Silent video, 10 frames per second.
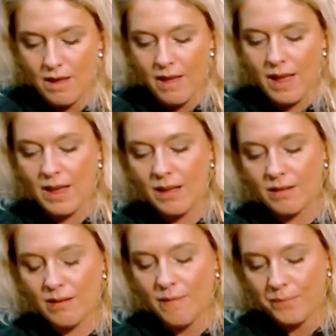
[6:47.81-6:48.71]

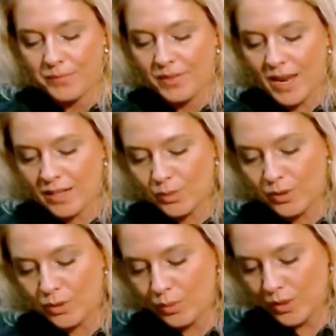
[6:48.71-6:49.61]
And that's
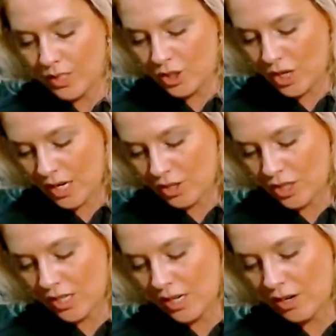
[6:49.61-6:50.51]
what's really
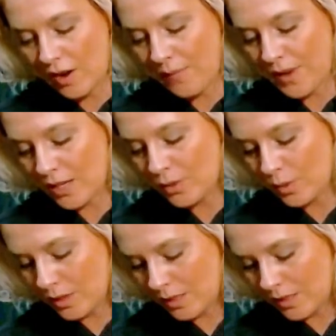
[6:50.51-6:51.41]
changing here, and that's
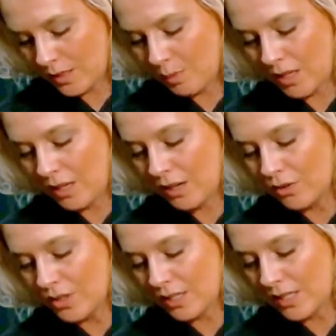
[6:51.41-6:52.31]
what needs to be
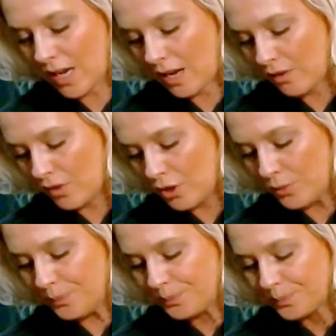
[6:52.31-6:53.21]
healed inside of
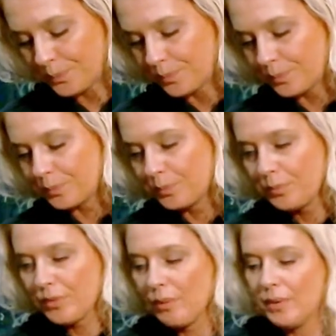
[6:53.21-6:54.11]
you,
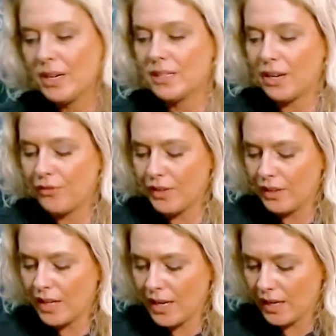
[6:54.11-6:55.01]
because I feel
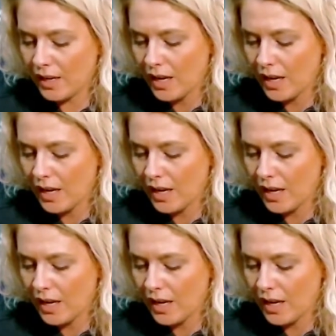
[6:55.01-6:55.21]
like